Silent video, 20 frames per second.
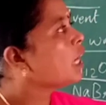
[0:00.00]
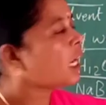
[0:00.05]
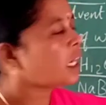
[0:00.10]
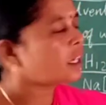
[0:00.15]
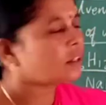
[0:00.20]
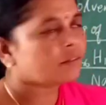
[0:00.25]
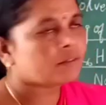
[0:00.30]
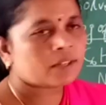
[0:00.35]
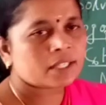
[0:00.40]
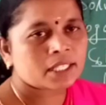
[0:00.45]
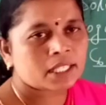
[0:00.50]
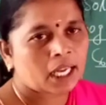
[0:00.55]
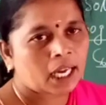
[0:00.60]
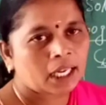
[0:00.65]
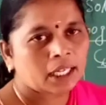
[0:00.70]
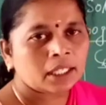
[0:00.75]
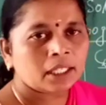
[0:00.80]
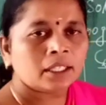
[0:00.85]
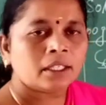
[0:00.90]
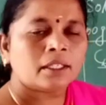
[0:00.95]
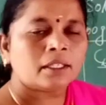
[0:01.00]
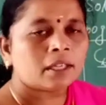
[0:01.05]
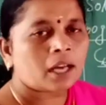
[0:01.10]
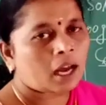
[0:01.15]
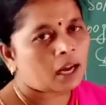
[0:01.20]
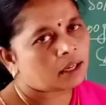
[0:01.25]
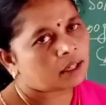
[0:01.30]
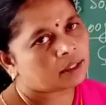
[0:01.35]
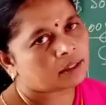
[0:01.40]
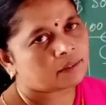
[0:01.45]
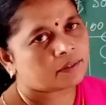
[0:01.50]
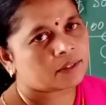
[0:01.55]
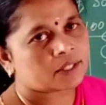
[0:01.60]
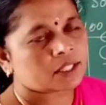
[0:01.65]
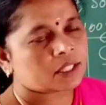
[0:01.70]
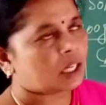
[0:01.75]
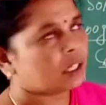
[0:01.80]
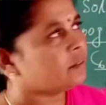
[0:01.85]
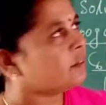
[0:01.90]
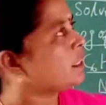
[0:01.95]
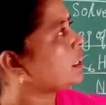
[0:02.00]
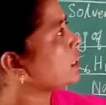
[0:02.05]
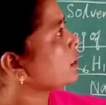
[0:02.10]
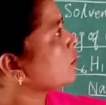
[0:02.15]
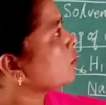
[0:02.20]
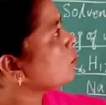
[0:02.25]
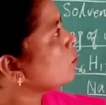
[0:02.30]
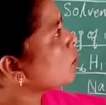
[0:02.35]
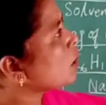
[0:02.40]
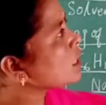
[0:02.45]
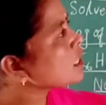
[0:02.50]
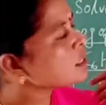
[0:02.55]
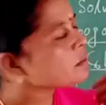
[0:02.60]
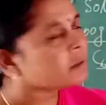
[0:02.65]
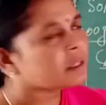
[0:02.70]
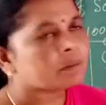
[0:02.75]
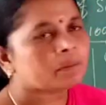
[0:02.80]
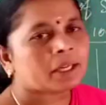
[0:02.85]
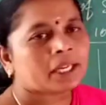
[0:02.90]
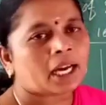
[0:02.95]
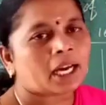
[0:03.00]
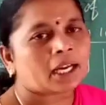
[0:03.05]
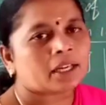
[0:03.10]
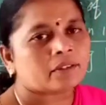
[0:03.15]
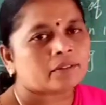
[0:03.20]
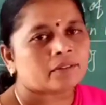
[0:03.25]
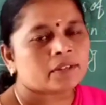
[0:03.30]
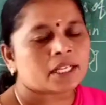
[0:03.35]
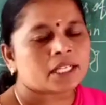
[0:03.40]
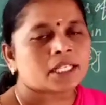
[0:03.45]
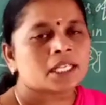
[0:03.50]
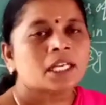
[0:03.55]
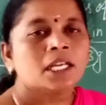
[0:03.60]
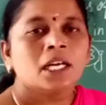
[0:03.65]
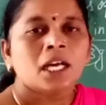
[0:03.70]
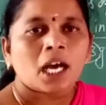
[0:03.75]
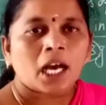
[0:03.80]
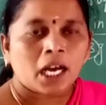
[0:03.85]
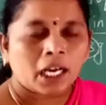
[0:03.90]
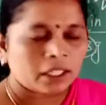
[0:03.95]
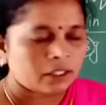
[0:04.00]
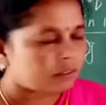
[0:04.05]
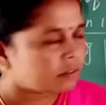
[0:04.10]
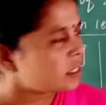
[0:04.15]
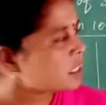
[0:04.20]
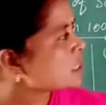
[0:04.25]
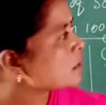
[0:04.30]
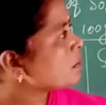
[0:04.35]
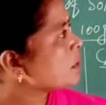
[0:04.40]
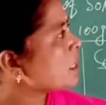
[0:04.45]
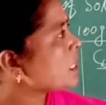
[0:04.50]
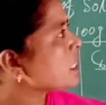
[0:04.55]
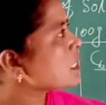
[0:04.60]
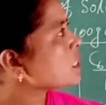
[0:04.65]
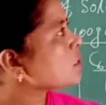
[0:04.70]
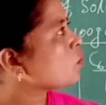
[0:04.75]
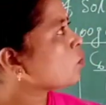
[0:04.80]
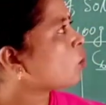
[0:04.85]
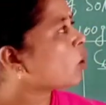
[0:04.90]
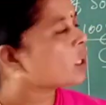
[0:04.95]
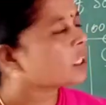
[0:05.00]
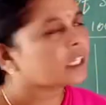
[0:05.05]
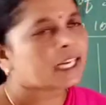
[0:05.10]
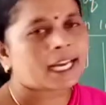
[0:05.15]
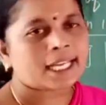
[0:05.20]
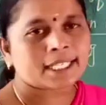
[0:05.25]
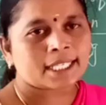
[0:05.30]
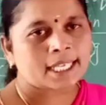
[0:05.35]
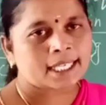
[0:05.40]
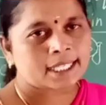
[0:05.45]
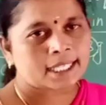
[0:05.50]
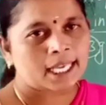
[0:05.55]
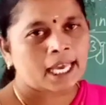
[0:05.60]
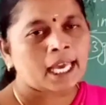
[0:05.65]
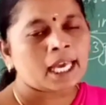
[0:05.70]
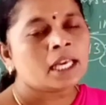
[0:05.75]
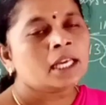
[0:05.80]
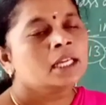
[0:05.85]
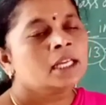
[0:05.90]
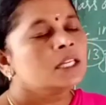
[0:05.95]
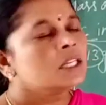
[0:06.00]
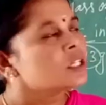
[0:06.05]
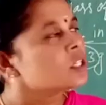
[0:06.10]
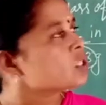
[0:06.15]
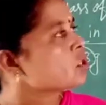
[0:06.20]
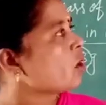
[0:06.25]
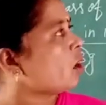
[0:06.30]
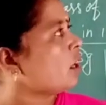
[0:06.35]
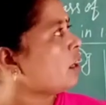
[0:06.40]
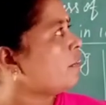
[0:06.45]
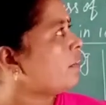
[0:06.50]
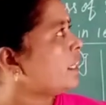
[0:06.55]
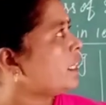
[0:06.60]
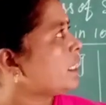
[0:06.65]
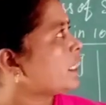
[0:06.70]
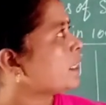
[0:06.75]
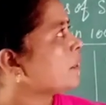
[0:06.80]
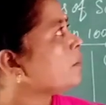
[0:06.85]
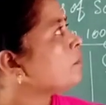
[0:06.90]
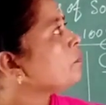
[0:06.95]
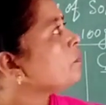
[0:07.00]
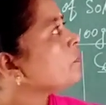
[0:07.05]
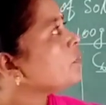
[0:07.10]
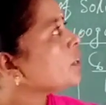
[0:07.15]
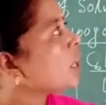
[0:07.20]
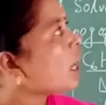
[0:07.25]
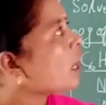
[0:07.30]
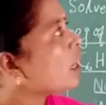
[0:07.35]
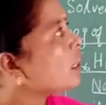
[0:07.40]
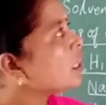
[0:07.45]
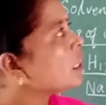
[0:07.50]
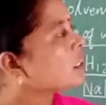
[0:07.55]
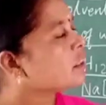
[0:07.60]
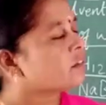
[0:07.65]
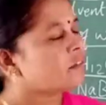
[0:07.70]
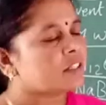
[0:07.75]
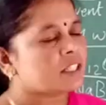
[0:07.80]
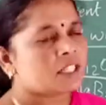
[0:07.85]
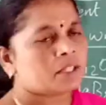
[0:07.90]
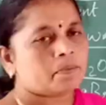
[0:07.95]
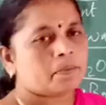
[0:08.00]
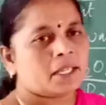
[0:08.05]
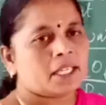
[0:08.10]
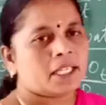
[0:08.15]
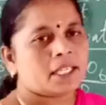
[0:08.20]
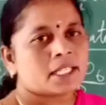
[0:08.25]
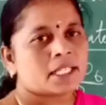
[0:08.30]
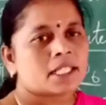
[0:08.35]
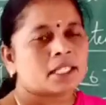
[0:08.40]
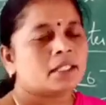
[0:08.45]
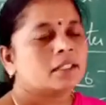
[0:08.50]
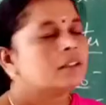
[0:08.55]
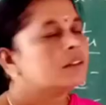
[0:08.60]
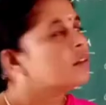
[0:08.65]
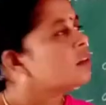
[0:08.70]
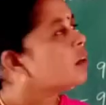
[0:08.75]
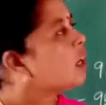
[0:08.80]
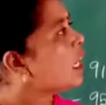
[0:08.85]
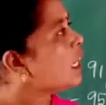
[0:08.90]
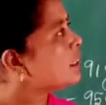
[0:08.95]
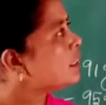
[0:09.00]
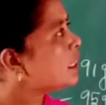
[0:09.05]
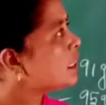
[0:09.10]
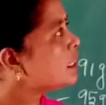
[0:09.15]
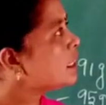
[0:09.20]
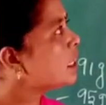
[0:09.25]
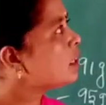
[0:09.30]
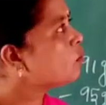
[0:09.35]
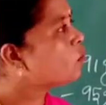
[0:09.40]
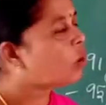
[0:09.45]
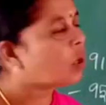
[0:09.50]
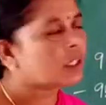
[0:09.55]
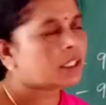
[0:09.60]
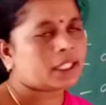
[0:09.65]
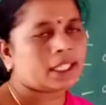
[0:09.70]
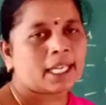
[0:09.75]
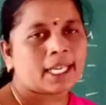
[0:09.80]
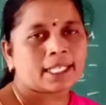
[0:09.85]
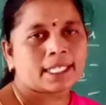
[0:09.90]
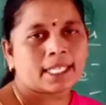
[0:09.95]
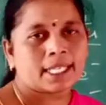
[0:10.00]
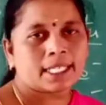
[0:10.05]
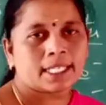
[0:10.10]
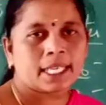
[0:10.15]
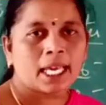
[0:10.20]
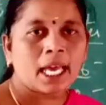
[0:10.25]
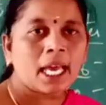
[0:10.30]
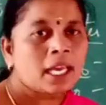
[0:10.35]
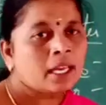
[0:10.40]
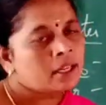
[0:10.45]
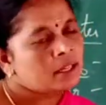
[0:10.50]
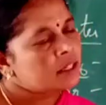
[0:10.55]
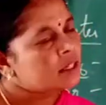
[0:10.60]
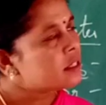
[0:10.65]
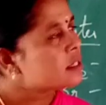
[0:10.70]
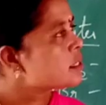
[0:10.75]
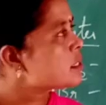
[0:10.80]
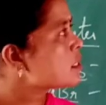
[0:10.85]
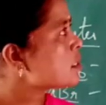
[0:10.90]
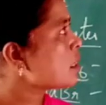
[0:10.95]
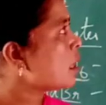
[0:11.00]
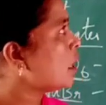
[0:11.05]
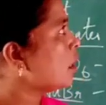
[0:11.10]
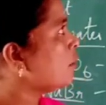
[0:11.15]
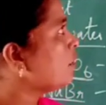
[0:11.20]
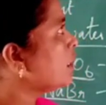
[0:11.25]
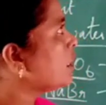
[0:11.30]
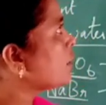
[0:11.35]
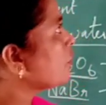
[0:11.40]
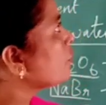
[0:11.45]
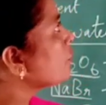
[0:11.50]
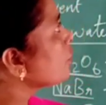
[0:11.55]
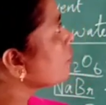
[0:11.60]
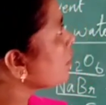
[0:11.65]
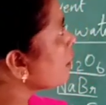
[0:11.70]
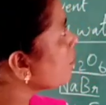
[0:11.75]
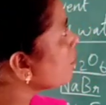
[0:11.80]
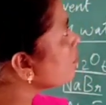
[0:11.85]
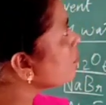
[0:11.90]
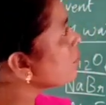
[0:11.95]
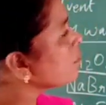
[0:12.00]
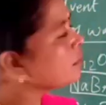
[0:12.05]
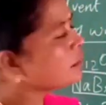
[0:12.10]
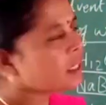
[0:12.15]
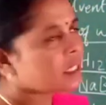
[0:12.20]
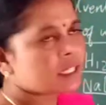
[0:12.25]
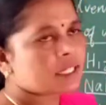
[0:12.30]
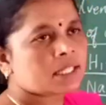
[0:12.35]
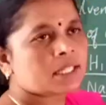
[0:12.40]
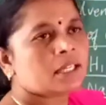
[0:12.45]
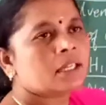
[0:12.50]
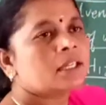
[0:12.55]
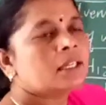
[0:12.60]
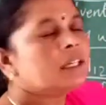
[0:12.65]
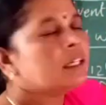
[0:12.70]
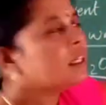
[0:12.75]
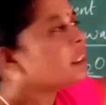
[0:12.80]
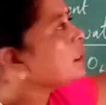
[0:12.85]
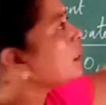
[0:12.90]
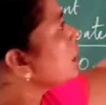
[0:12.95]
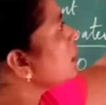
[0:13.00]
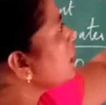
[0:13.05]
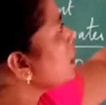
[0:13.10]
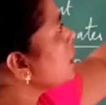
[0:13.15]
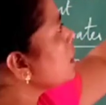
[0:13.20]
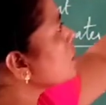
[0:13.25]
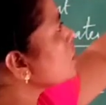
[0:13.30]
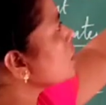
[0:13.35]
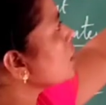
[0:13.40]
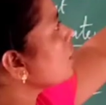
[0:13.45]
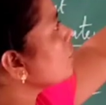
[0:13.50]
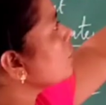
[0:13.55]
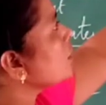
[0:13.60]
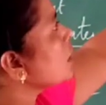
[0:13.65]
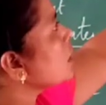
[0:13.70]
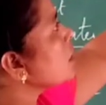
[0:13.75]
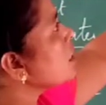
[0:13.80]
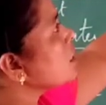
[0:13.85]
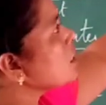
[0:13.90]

aqueous and non-aqueous solvent. What is meant by aqueous? Aqueous means water acts as a solvent. Non-aqueous means other than water acts as a solvent. From this, the nature of the